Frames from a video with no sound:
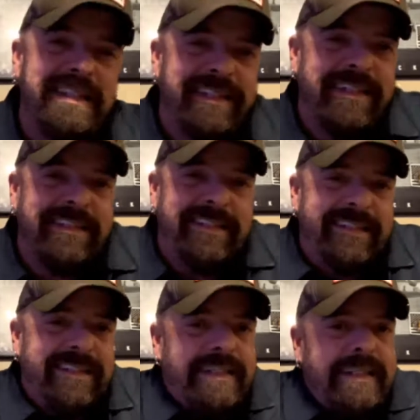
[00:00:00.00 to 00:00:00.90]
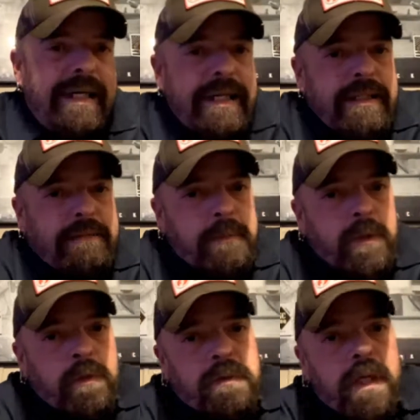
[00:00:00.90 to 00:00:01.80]
just kind of
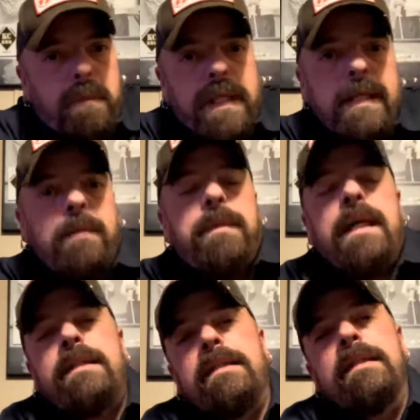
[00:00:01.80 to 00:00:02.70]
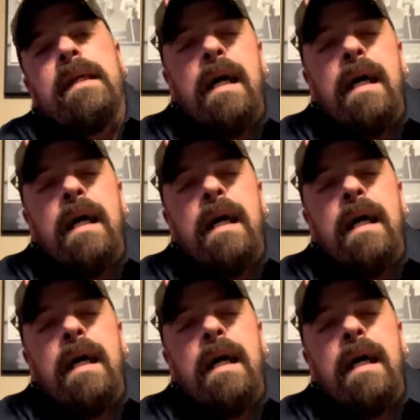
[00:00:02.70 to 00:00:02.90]
goofed up a little bit, and